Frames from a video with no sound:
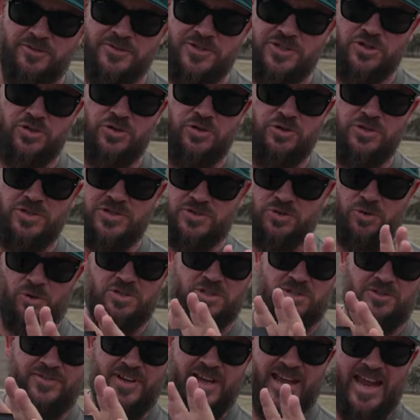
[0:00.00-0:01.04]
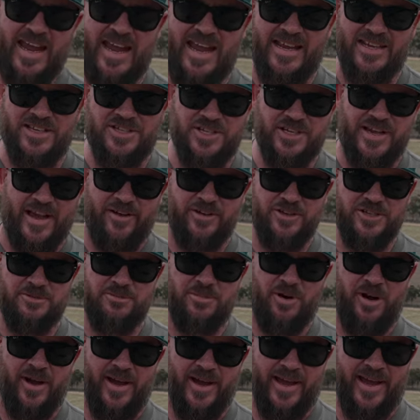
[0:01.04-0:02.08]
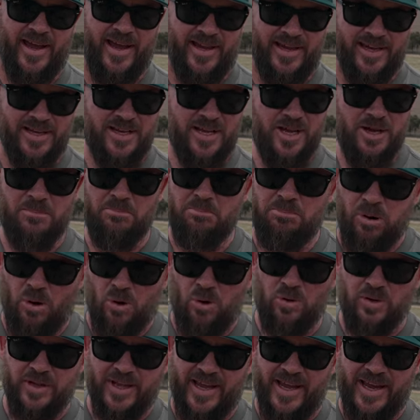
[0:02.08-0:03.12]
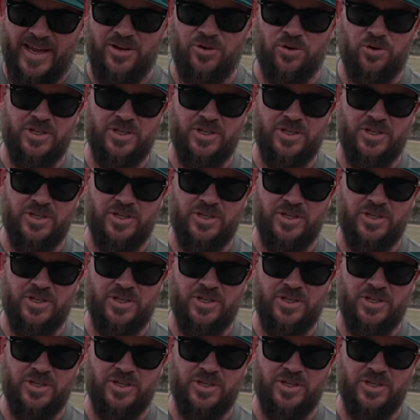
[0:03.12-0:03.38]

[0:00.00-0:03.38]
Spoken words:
of two sorts of heads. You're going to buy a ball head,